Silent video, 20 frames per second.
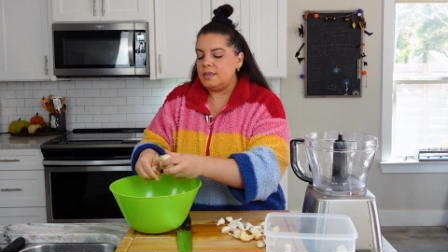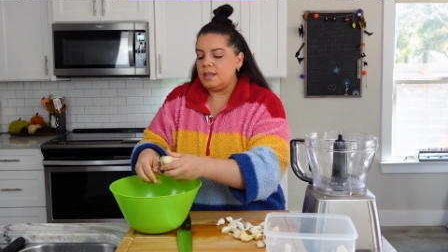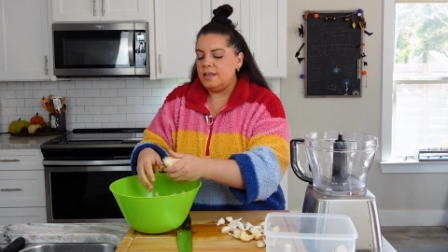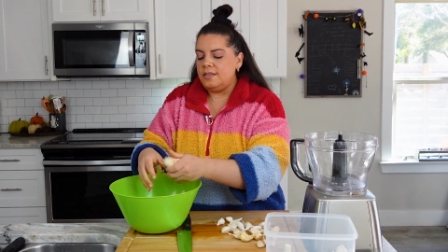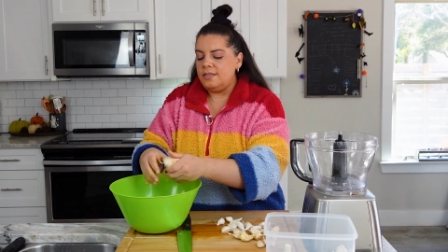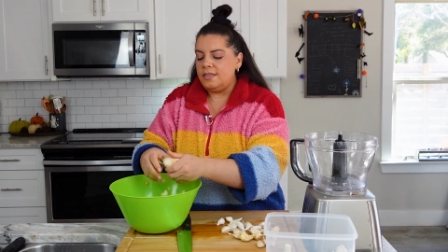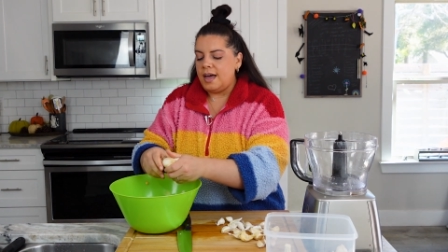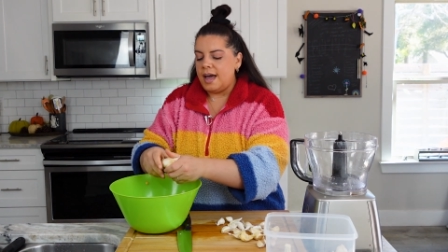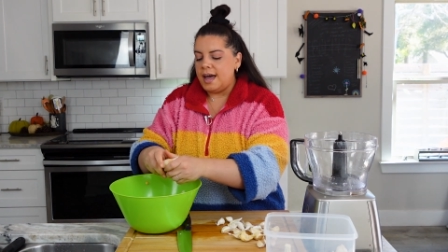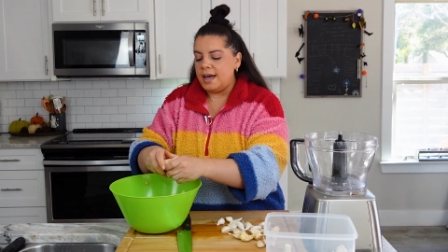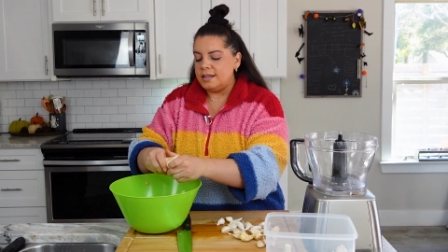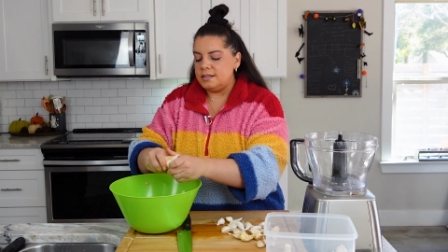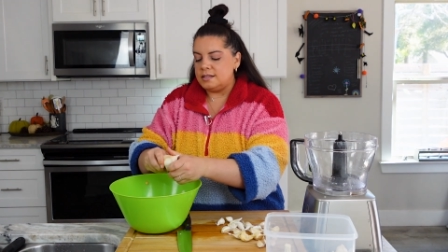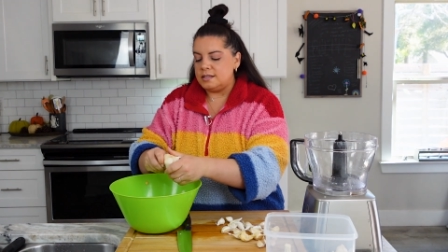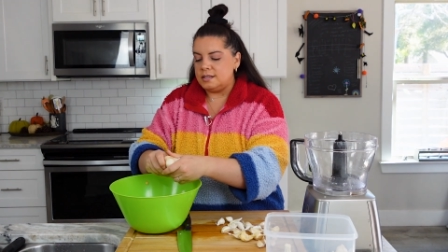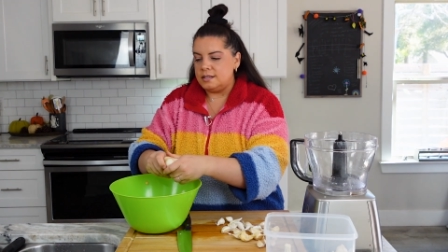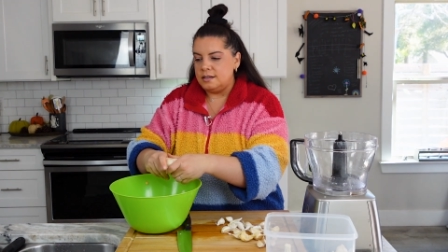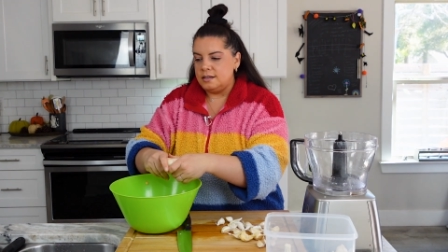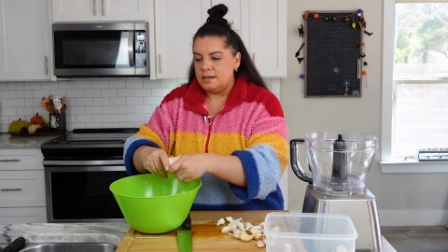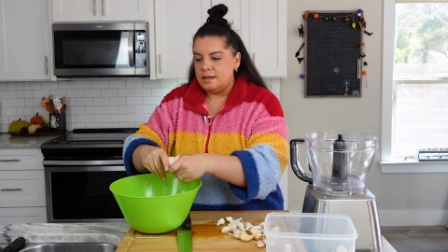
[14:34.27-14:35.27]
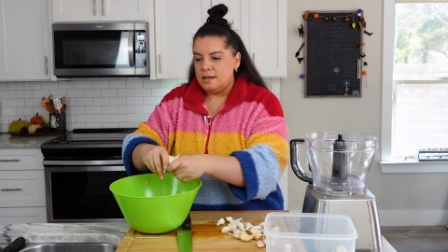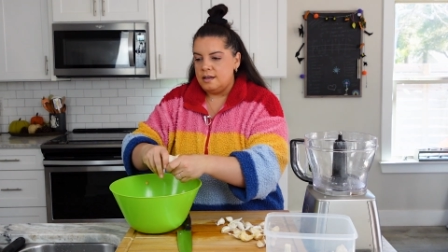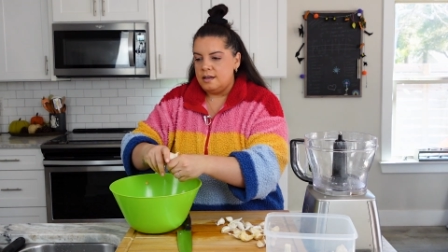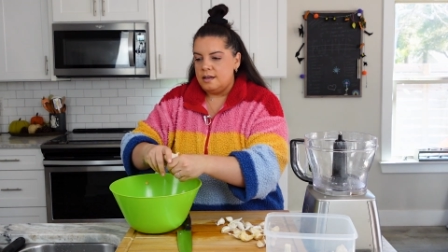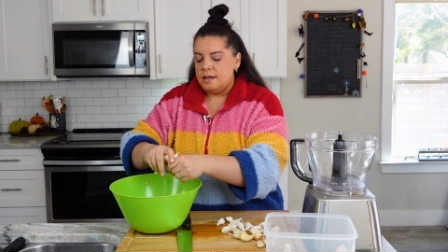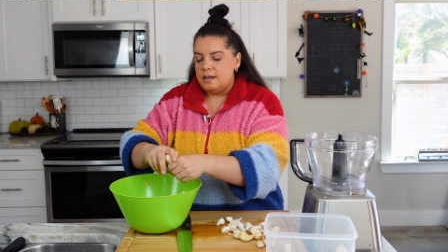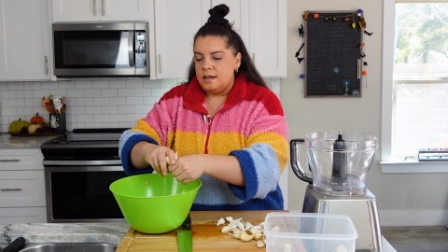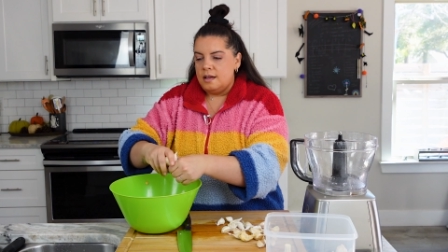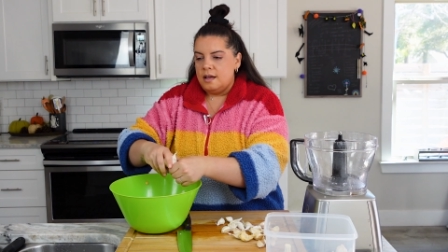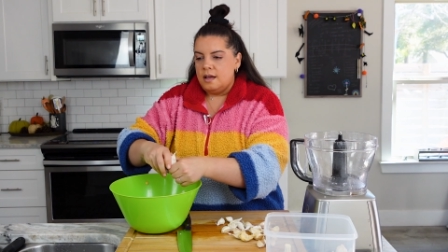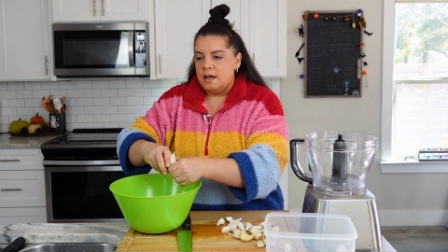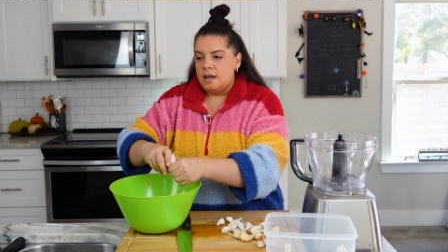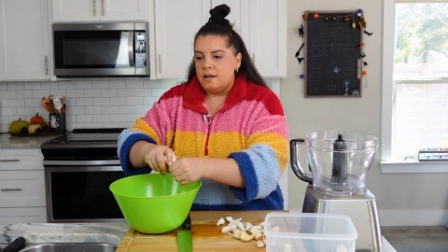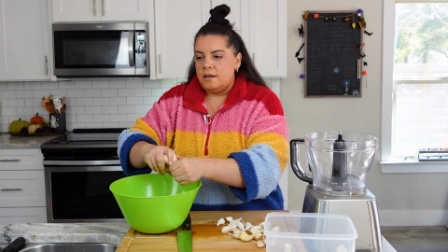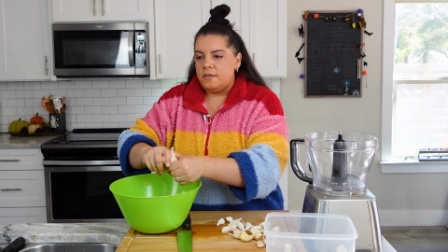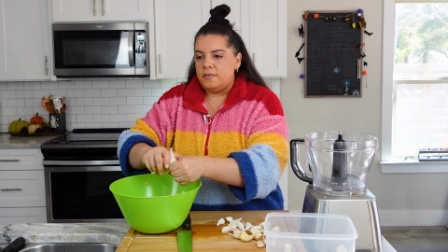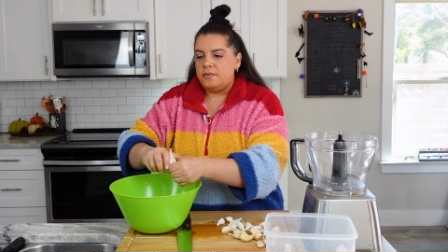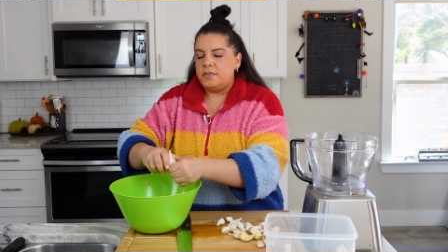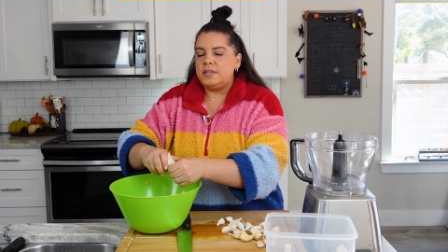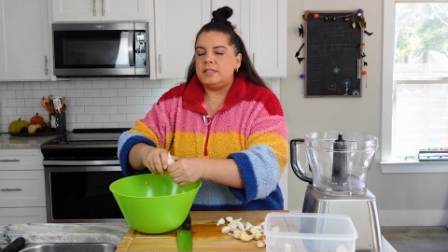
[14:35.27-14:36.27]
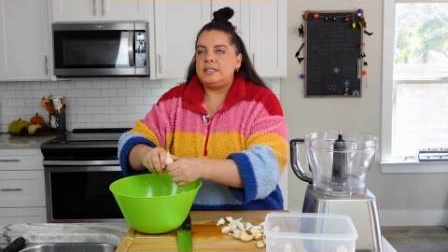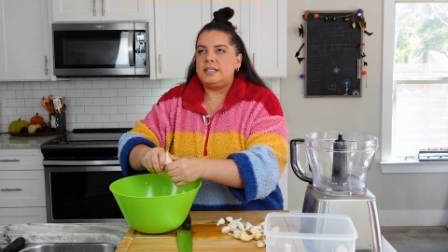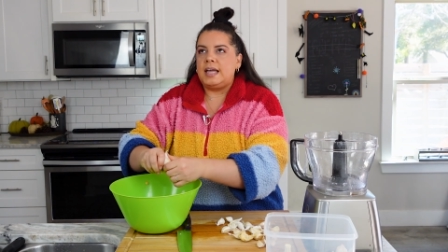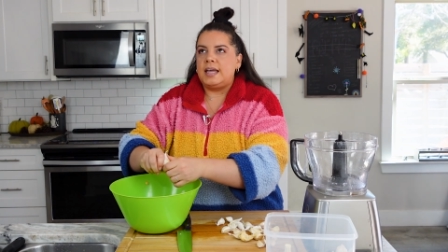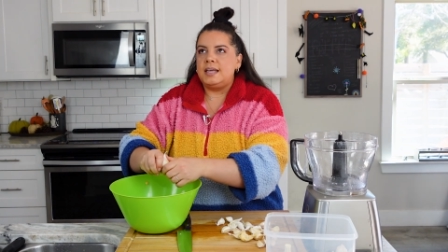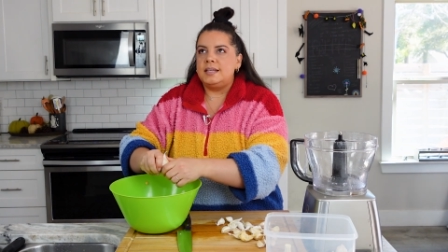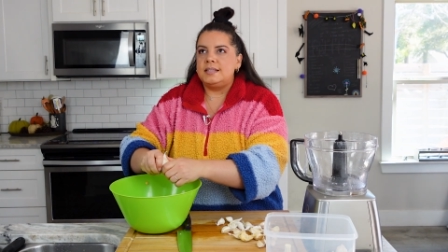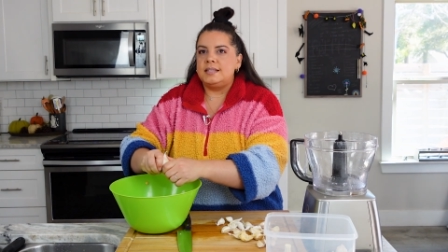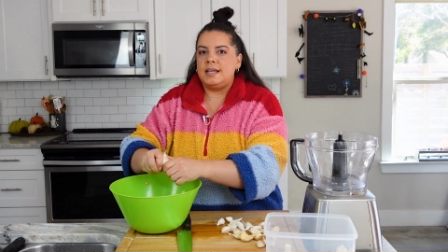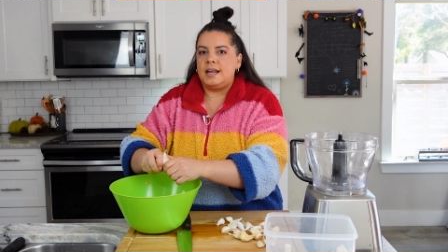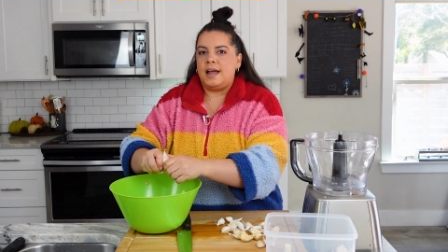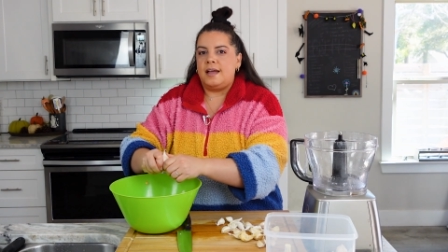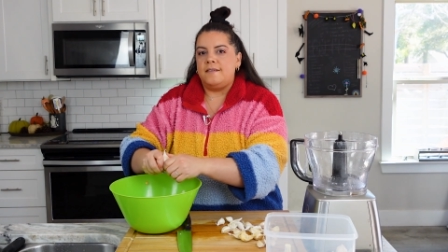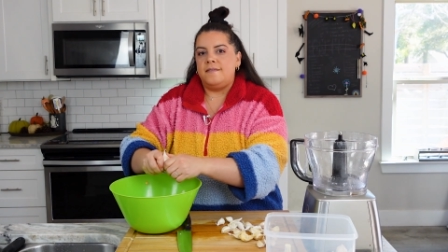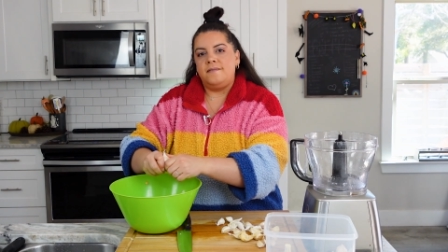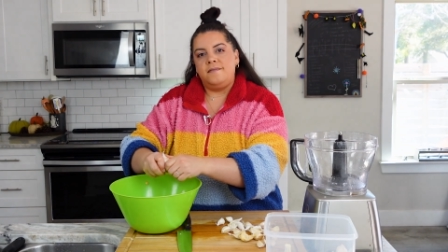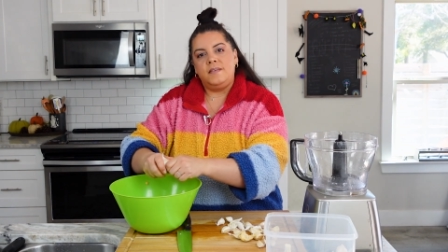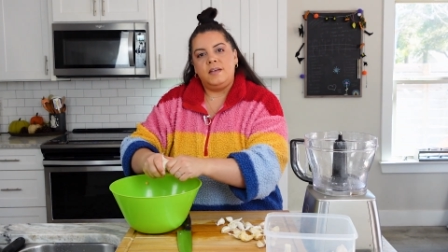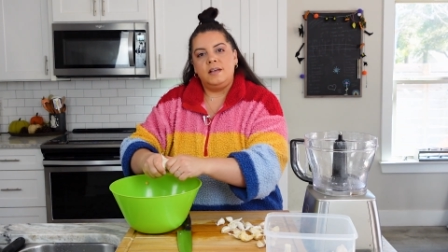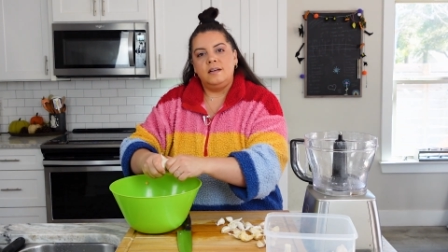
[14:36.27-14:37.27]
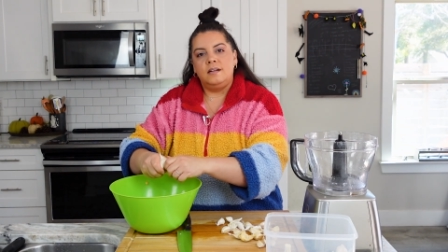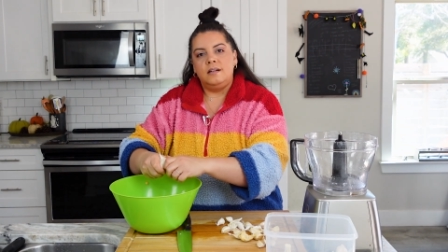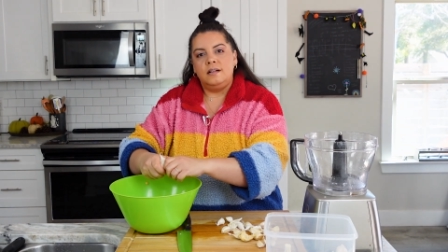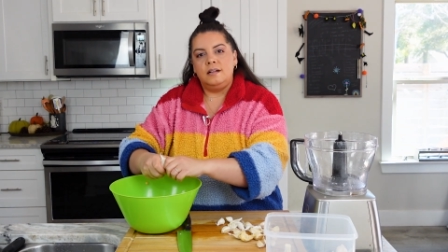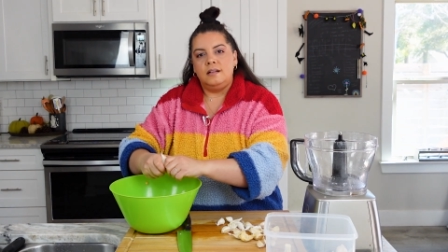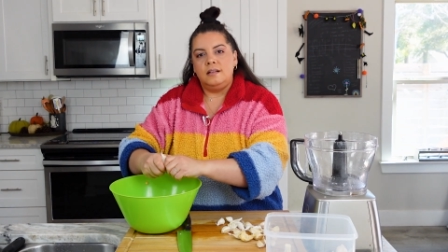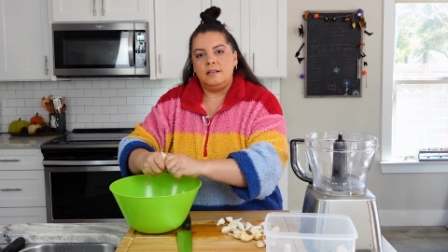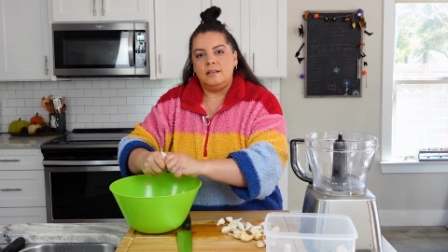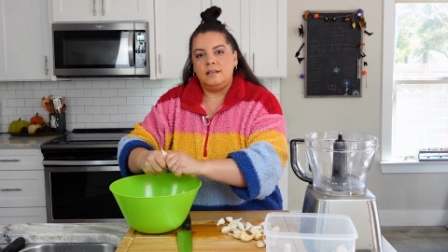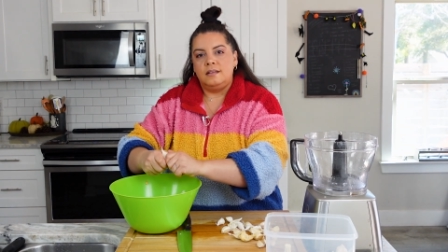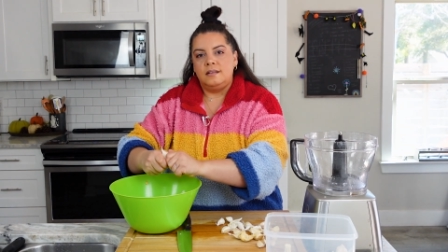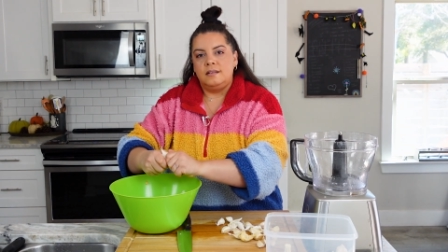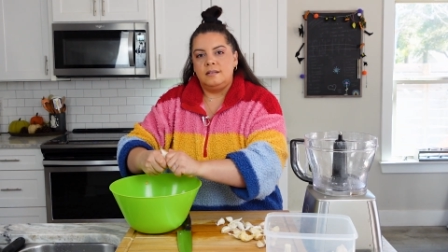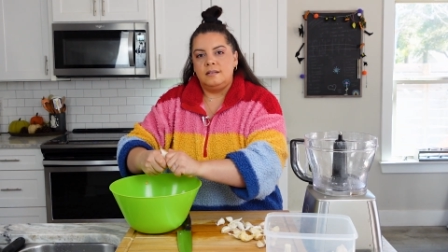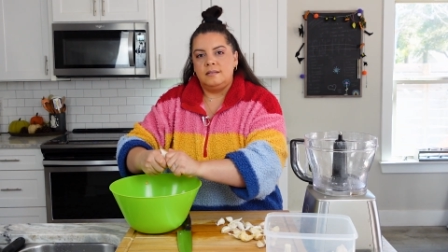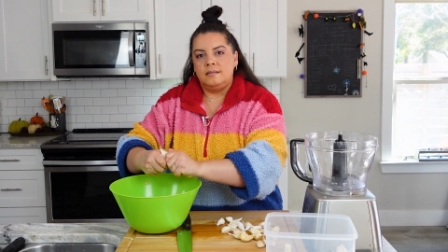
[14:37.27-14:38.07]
that the days that I feel